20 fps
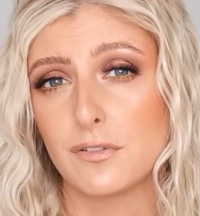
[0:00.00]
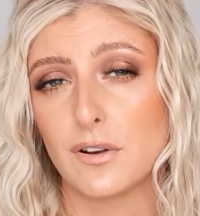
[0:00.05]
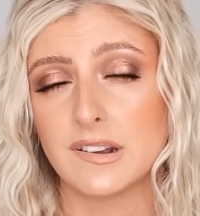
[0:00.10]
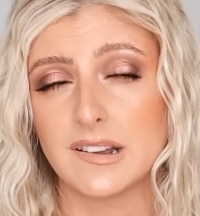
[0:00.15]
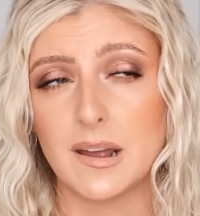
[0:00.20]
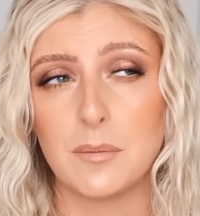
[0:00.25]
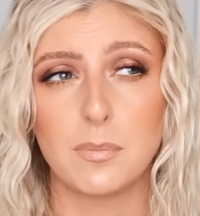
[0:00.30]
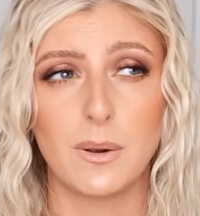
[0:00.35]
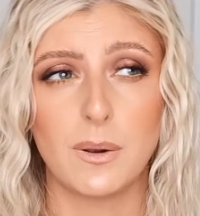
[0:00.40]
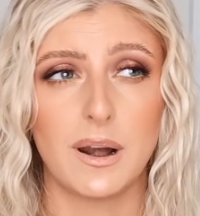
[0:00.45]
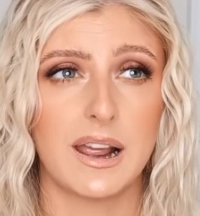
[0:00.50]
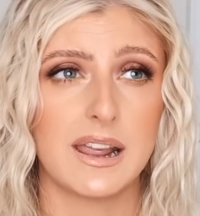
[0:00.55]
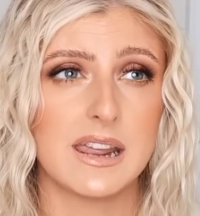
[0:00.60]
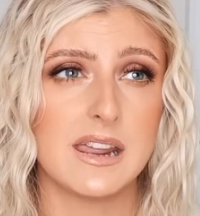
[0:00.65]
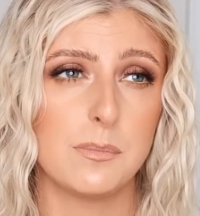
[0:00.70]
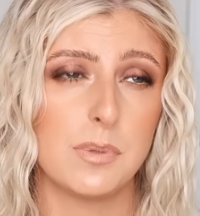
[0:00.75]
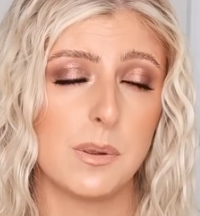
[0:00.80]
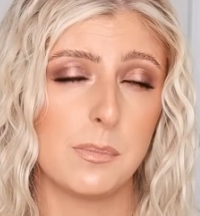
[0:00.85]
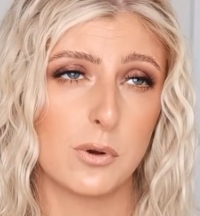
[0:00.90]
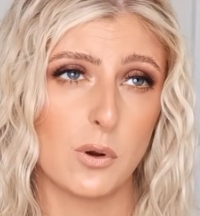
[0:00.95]
For example, I
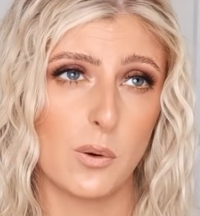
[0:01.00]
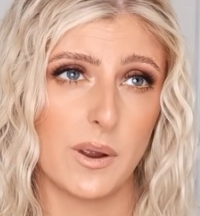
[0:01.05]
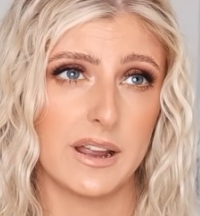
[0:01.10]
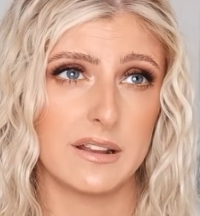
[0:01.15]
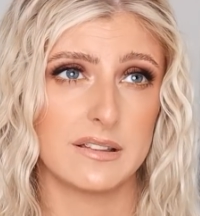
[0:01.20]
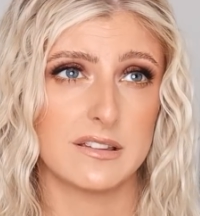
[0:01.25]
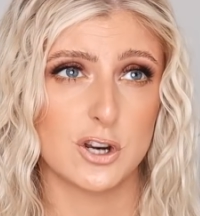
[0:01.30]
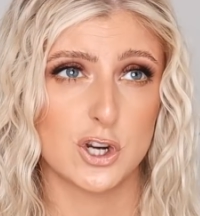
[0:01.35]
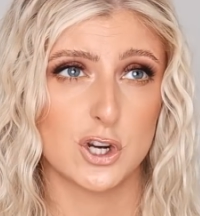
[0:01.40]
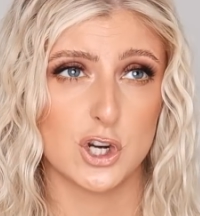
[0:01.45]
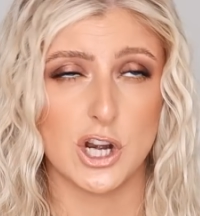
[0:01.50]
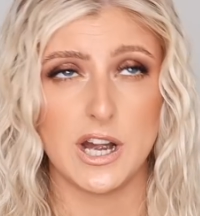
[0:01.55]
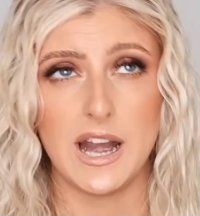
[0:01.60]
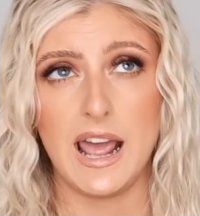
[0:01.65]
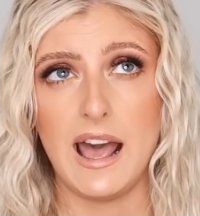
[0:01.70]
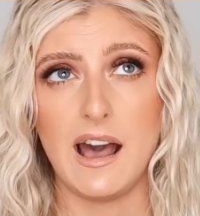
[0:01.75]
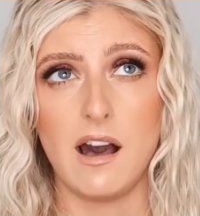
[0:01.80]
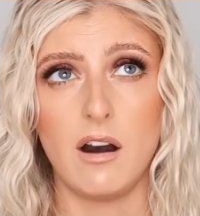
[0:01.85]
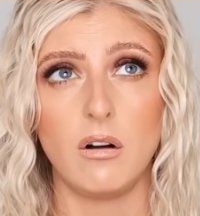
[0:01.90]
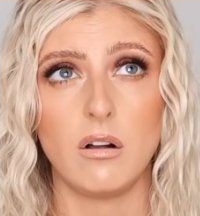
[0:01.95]
hear people going into
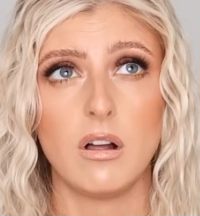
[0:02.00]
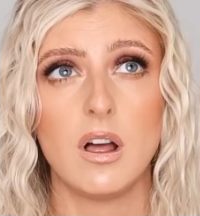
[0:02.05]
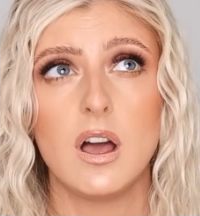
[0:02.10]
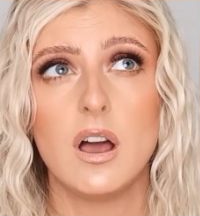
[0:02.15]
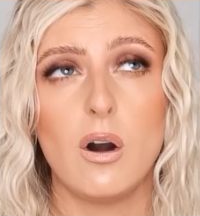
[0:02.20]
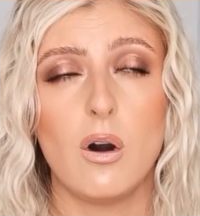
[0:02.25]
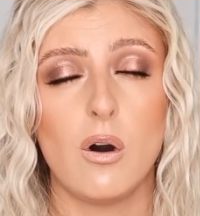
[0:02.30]
Chanel